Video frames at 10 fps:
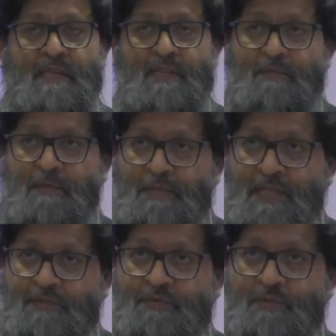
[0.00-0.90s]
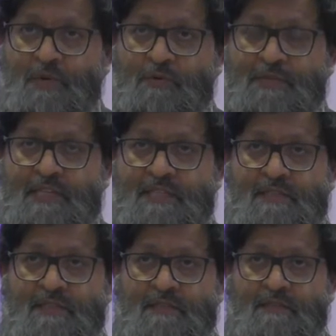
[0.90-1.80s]
There have been peaceful
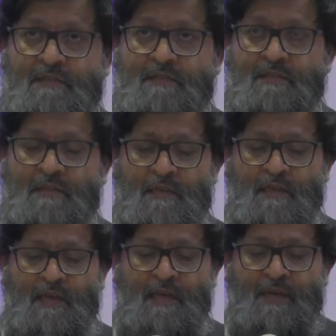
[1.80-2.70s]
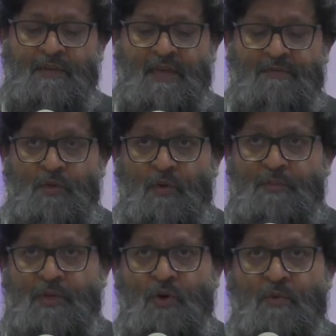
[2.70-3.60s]
protests. There have
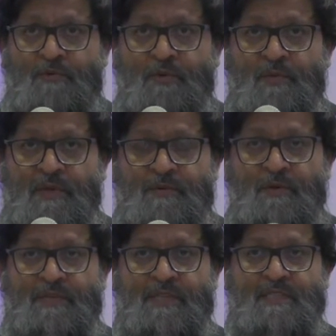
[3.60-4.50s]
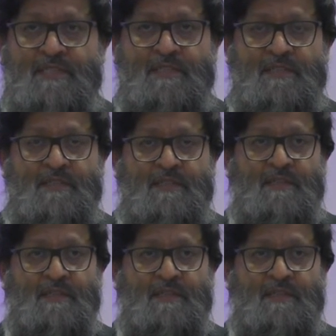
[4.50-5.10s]
not been homophobic protests.